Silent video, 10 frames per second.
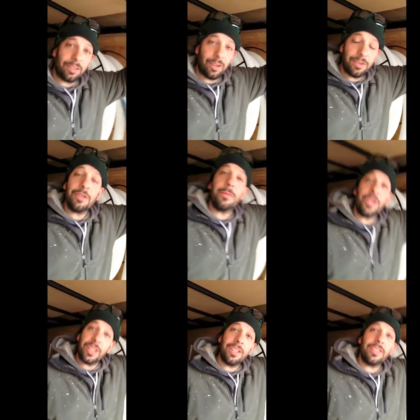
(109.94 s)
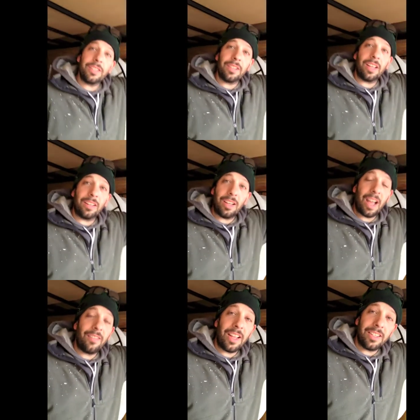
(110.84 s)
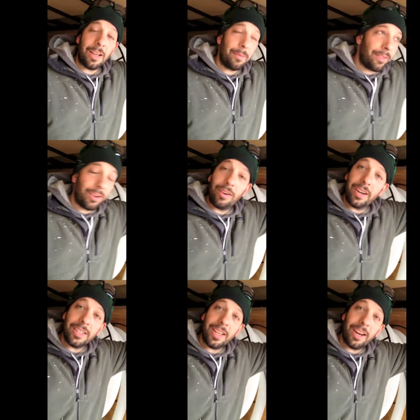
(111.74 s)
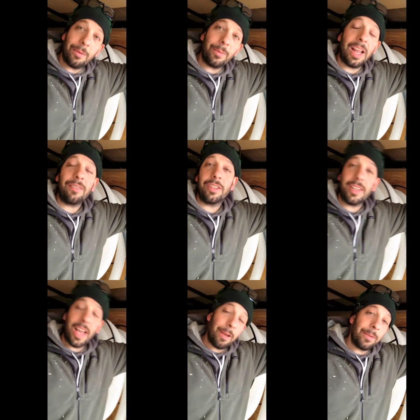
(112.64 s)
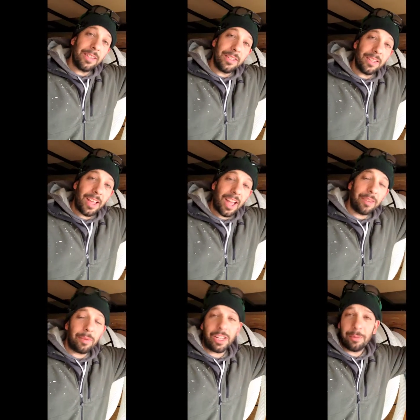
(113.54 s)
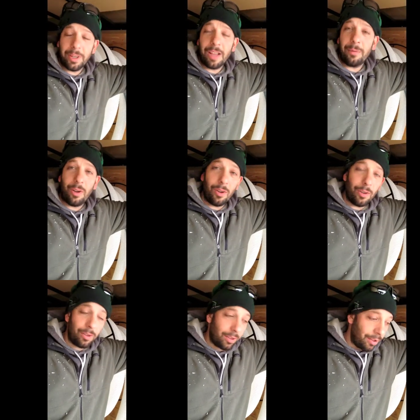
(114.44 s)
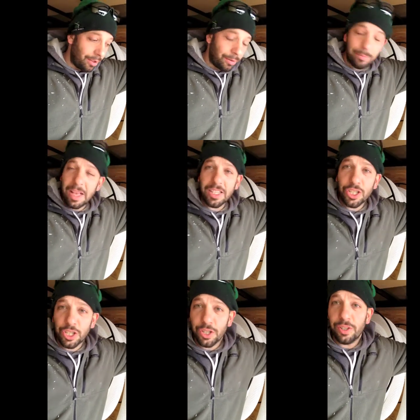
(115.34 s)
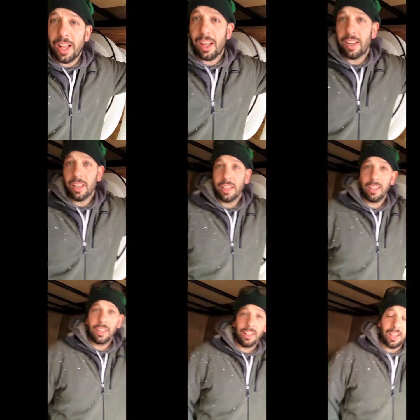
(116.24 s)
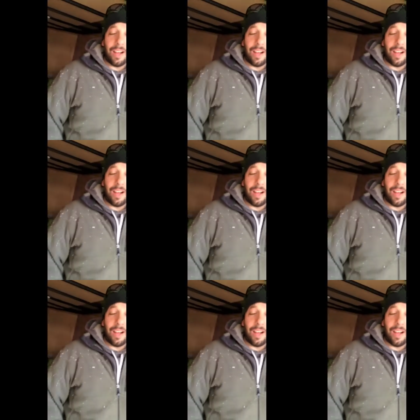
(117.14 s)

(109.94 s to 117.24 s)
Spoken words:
laundry machines have that type of thing already set up. We'd have to tap into that, but it can become a whole mess to do that. Mm-hmm.